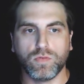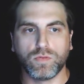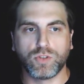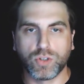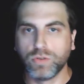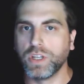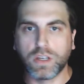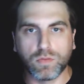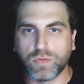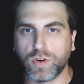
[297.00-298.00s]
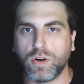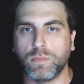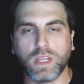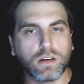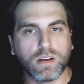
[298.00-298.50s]
truly confirm
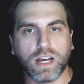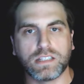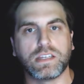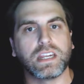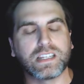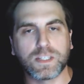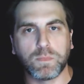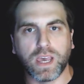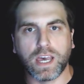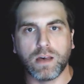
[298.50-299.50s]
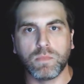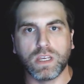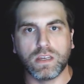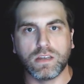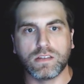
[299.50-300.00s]
that you're not sending spam
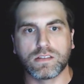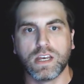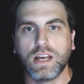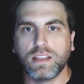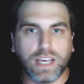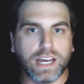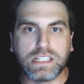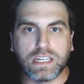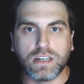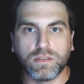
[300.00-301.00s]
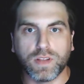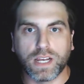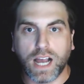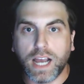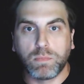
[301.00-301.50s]
is the idea of like
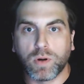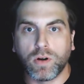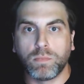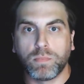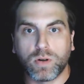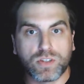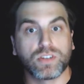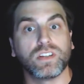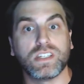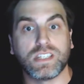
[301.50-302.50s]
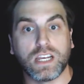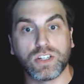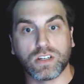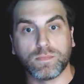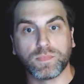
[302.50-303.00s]
hyper
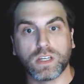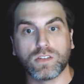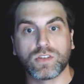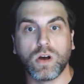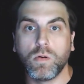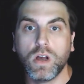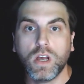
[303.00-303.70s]
personalization. And so